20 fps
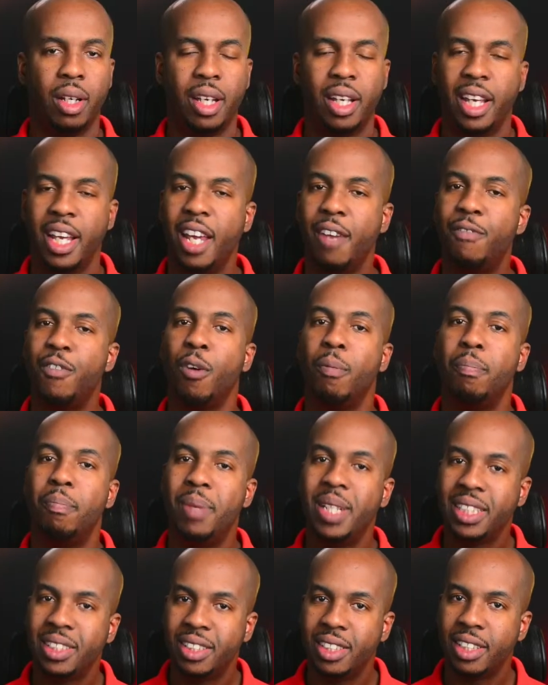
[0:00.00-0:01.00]
If your
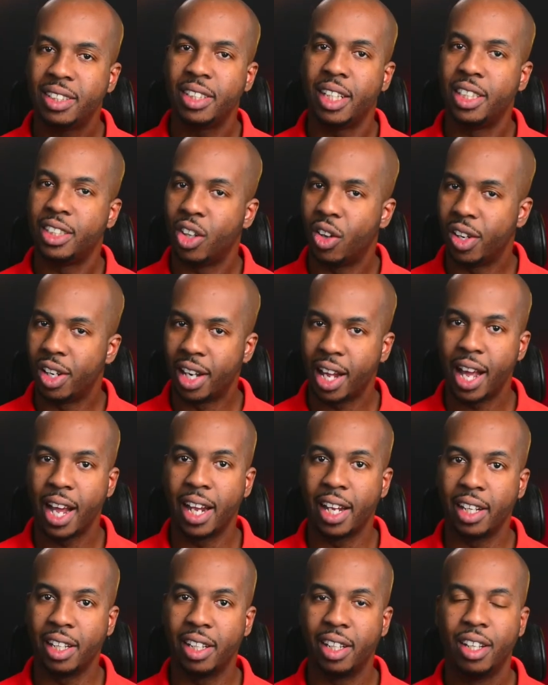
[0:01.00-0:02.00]
business is
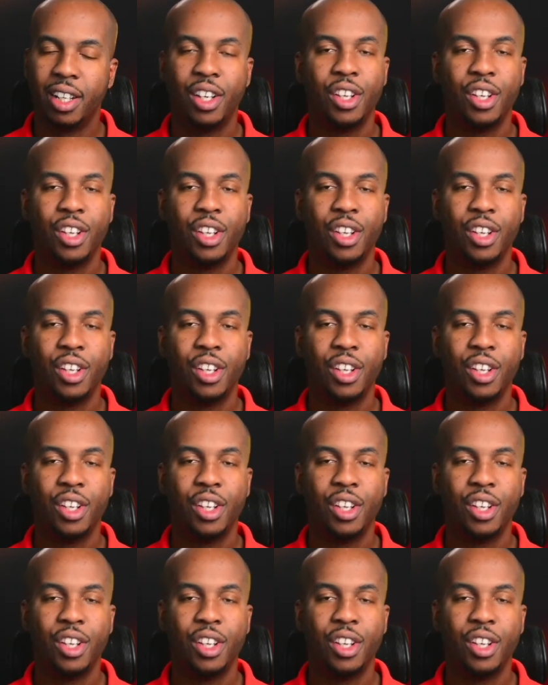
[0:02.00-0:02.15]
online,